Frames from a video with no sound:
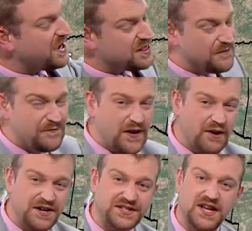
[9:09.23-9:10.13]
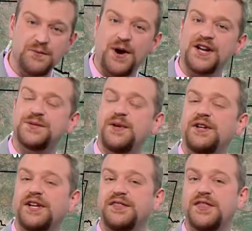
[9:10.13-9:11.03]
the very slight
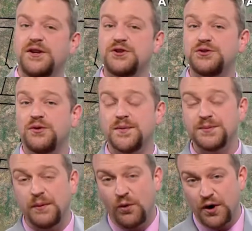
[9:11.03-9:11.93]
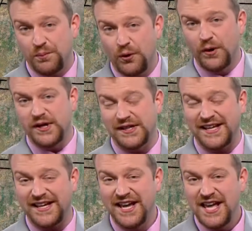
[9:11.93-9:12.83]
possibility of thunderstorms, but more
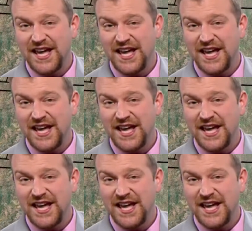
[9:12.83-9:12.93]
importantly,